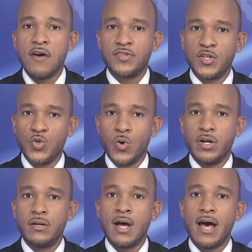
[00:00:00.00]
After
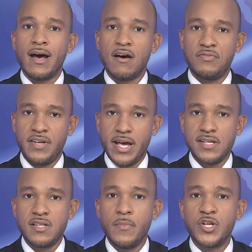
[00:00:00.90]
2.5
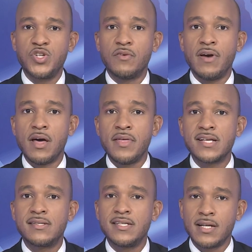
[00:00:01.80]
years, the Ministry of
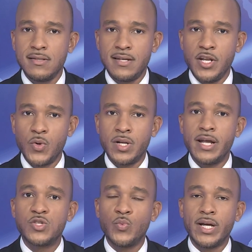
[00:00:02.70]
Health has discontinued
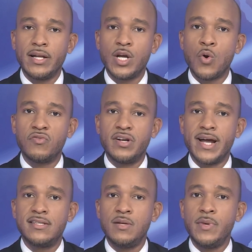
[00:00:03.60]
its weekly
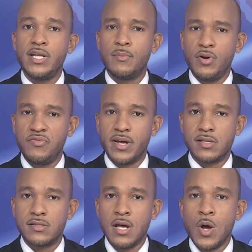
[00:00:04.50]
COVID-19 media
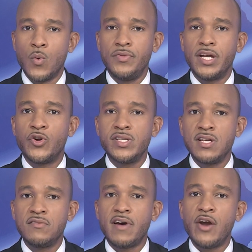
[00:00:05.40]
briefings. With
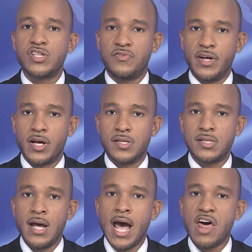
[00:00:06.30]
decreasing virus
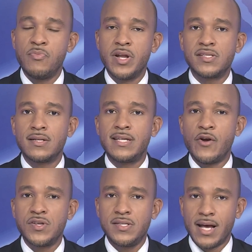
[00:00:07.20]
figures, Health Minister
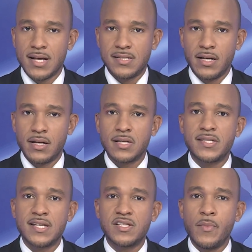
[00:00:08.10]
Terrence Deyalsingh
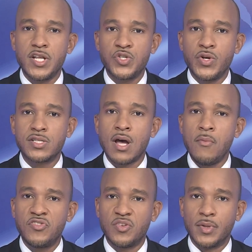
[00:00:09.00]
says the ministry is
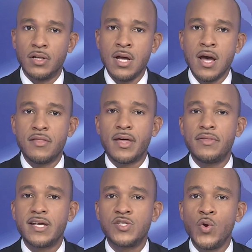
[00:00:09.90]
comfortable
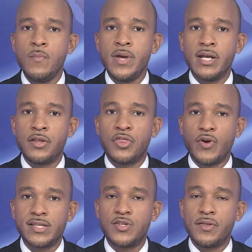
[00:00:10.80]
that there is no immediate
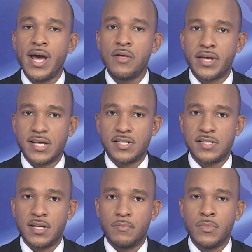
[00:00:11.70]
threat to the healthcare
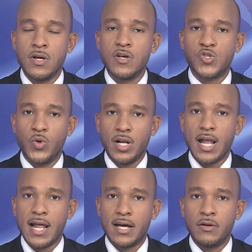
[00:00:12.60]
system.
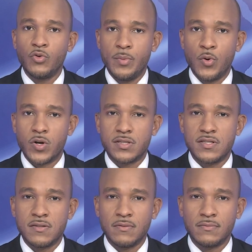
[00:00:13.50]
Sunil Lalla
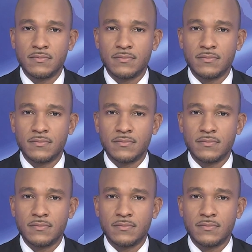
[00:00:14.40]
reports.